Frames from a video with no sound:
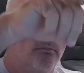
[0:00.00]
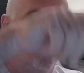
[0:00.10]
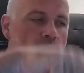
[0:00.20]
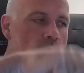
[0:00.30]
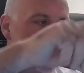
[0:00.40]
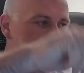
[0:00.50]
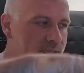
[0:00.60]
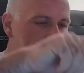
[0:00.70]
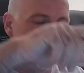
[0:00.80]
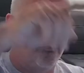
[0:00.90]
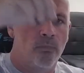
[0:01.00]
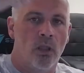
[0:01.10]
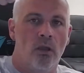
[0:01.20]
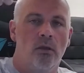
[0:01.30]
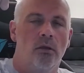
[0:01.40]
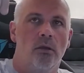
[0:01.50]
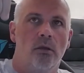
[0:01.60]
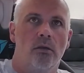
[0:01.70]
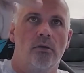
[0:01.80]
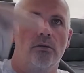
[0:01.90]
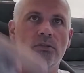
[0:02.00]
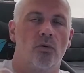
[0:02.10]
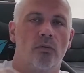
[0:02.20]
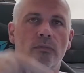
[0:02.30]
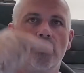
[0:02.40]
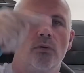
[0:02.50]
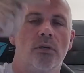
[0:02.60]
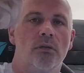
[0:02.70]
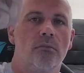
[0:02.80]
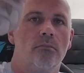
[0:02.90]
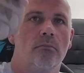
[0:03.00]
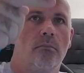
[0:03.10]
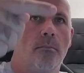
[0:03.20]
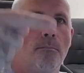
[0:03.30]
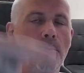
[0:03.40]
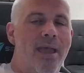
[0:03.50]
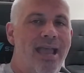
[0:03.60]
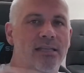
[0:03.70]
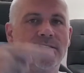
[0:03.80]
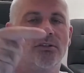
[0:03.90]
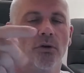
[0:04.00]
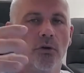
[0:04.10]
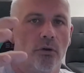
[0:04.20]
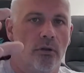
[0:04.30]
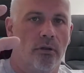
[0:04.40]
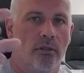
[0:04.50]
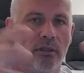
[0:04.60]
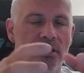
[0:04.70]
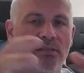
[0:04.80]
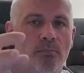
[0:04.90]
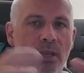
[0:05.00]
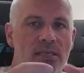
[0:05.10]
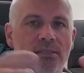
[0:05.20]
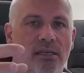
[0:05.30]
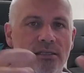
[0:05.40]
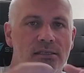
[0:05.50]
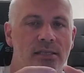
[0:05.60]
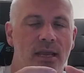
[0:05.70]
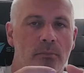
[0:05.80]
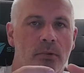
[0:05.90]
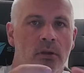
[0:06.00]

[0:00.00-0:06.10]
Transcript: rock step. So if you can master this basic step,